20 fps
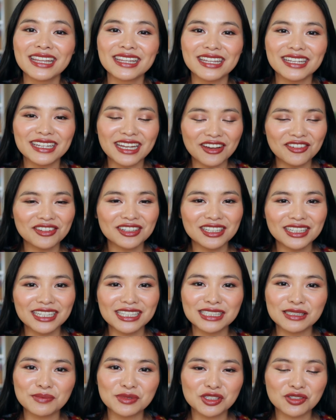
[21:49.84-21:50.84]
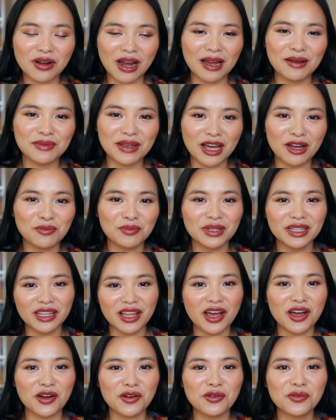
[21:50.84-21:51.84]
then definitely subscribe down
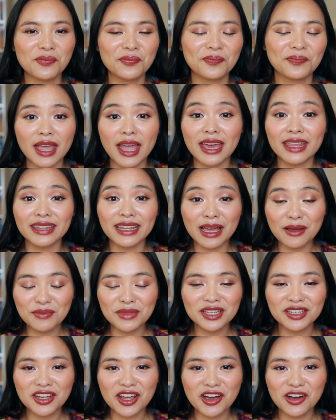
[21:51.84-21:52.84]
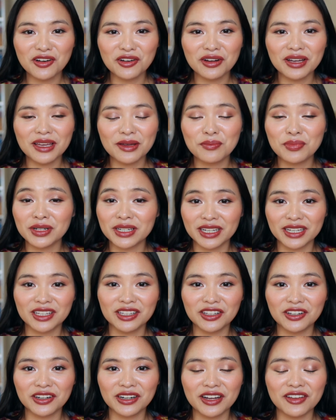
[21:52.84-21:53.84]
below. And let me know in
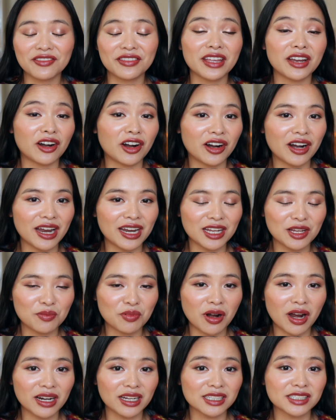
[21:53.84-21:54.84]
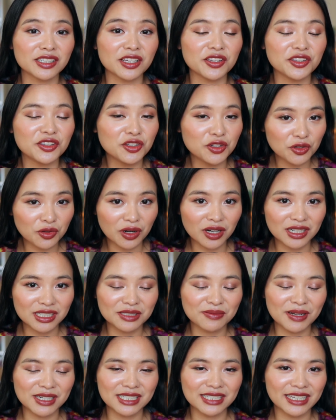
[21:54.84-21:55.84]
particular if there are any products you are
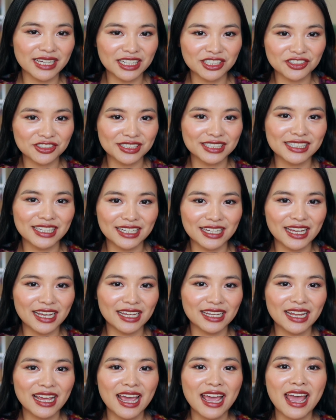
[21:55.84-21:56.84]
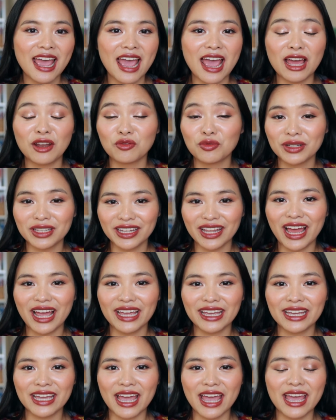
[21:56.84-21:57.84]
especially interested in and would
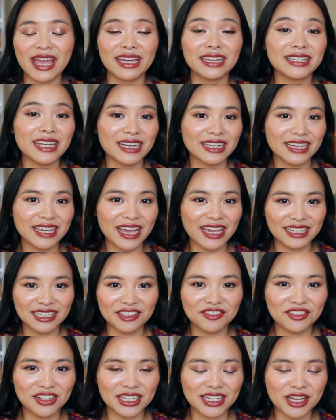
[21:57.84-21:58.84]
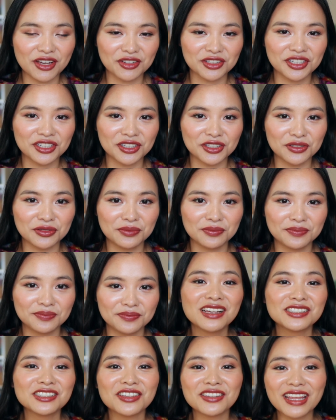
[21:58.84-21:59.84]
like a dedicated video to.
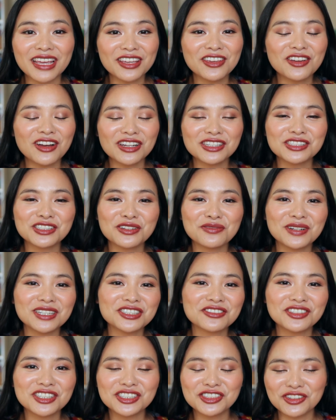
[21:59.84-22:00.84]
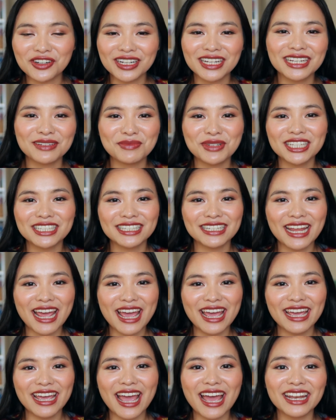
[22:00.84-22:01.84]
So thank you all so much for joining me
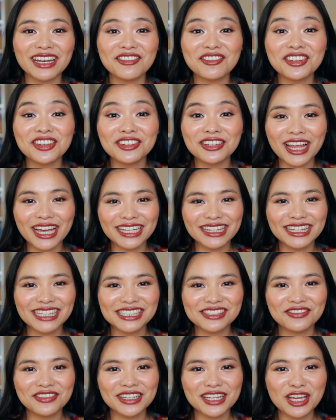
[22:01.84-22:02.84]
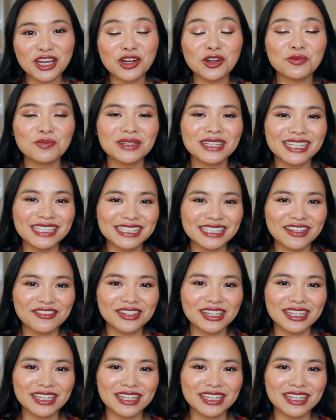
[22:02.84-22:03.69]
today, and if you like this video, please give it